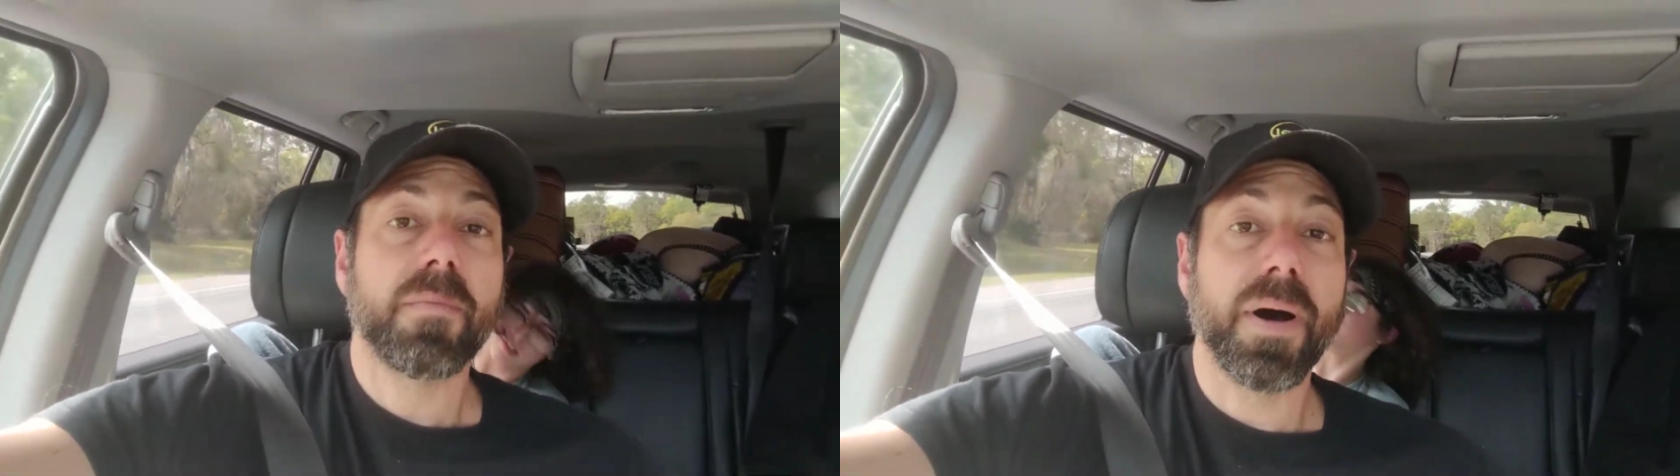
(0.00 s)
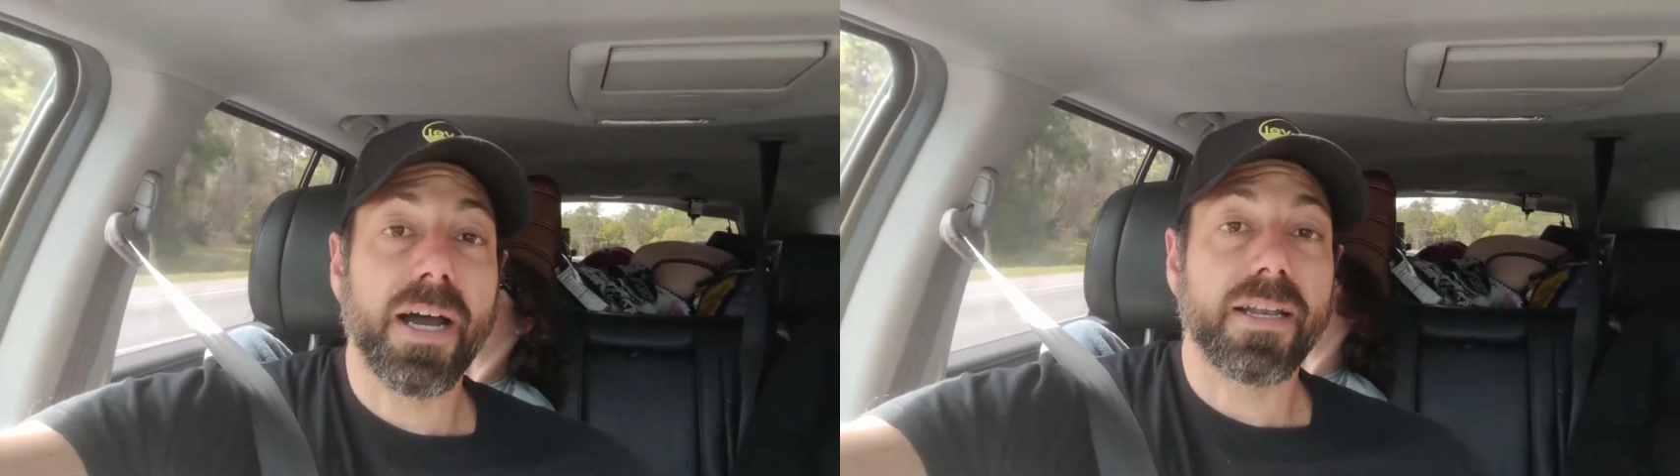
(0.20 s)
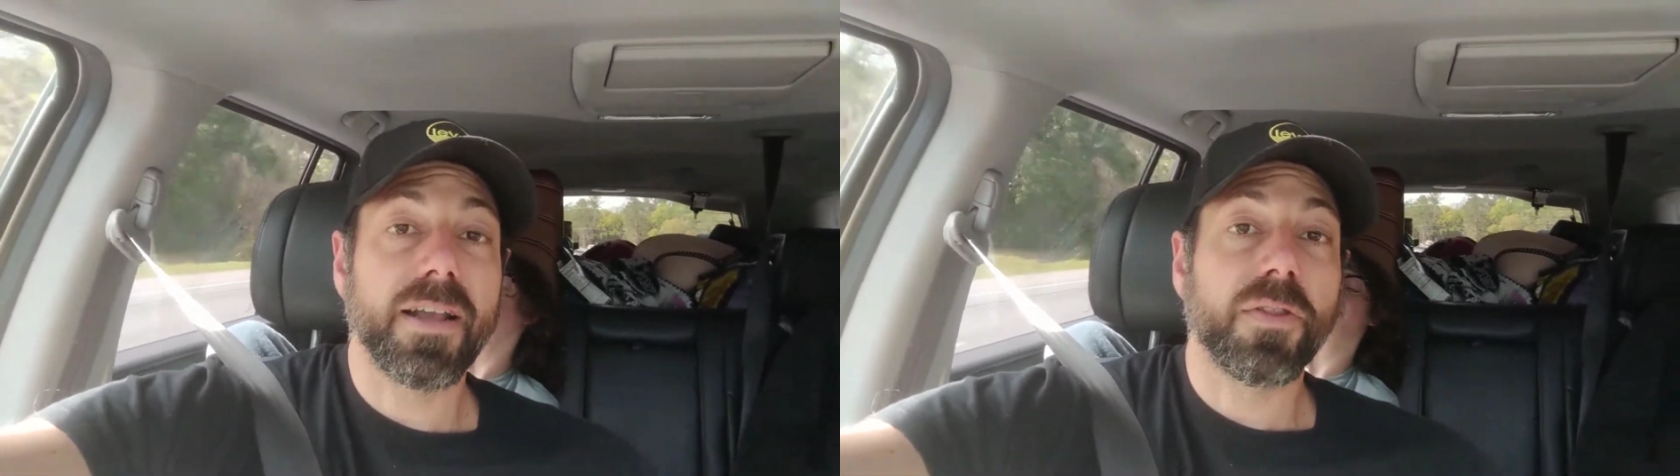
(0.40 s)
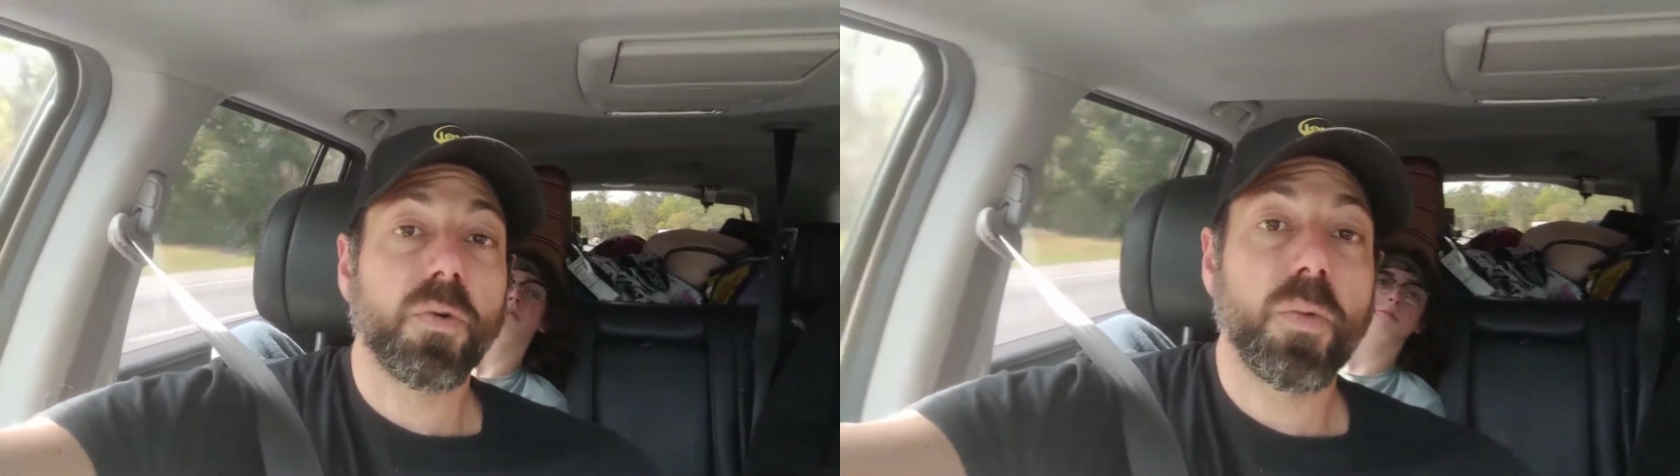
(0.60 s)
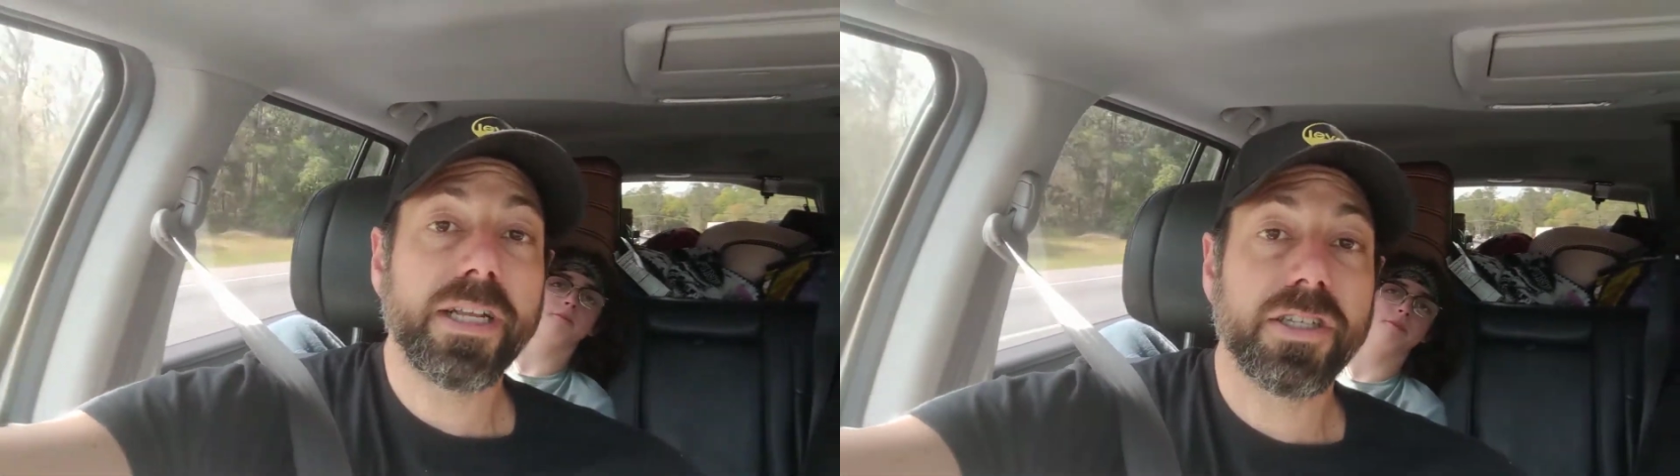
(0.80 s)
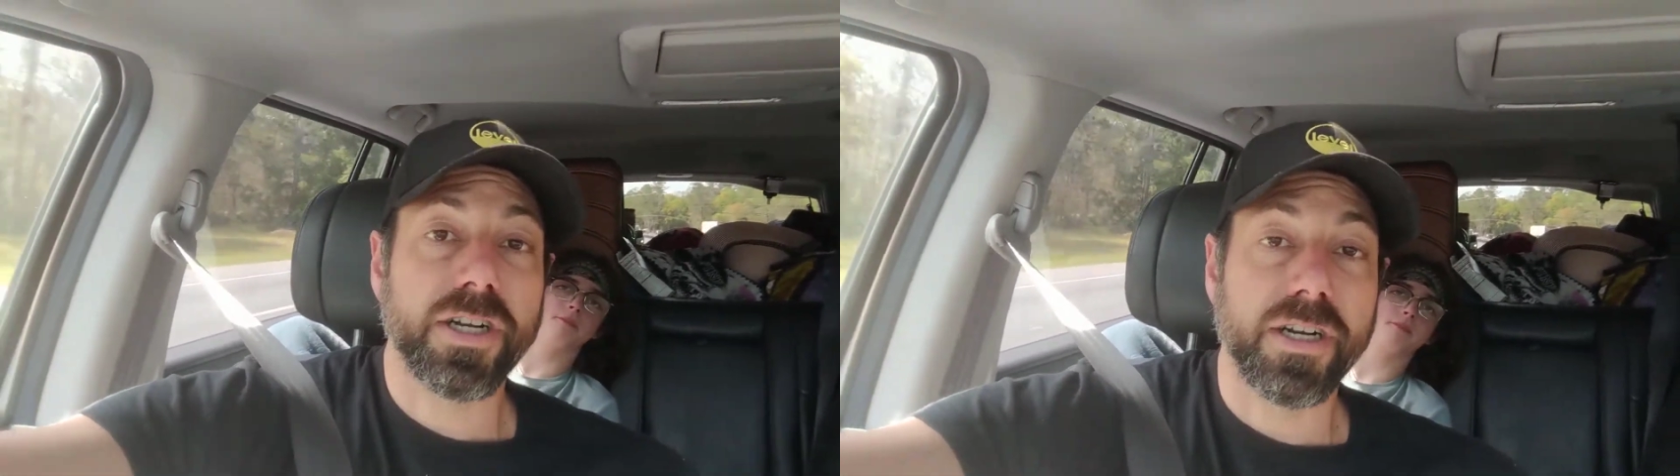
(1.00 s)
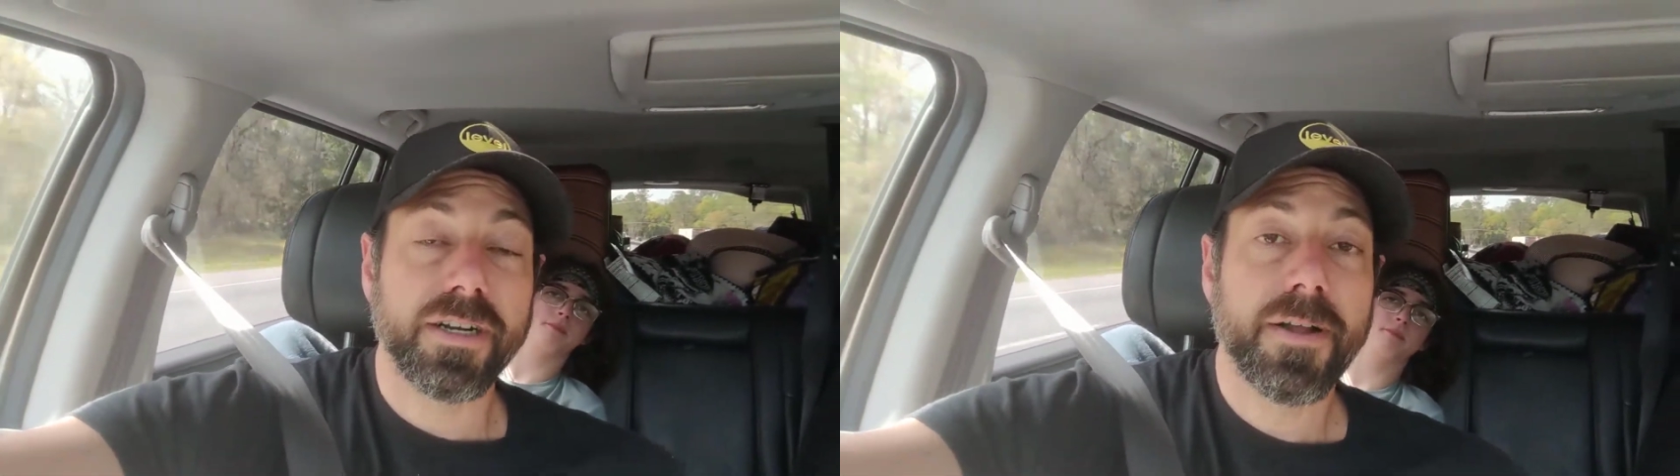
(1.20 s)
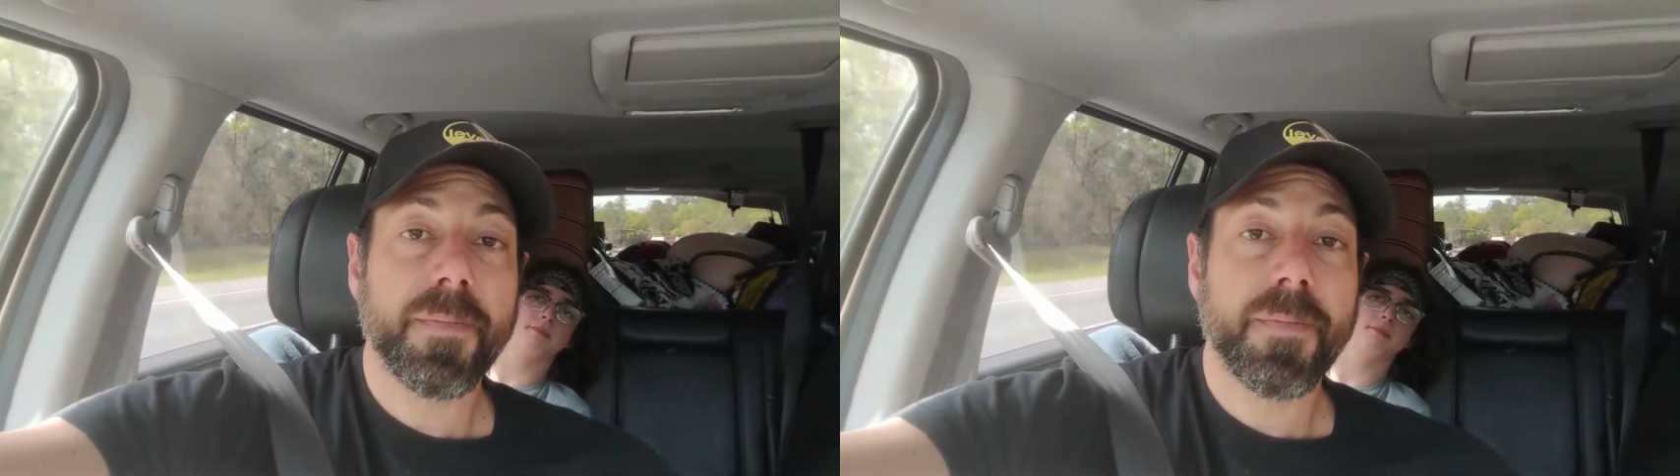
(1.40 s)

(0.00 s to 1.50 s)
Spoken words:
But in the winter,